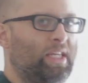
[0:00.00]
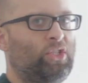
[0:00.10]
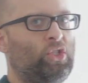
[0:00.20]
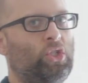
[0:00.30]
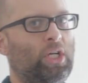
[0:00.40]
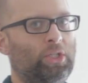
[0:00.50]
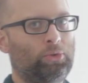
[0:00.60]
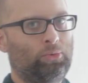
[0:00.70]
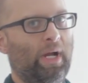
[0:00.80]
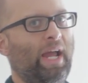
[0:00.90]
is
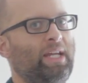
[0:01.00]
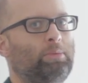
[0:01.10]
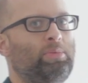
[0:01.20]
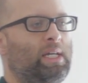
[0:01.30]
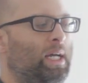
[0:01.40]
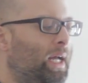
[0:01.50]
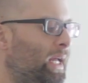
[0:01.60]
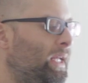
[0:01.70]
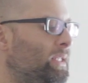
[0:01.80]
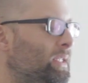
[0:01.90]
just right,
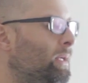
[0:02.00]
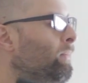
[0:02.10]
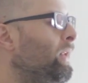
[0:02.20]
because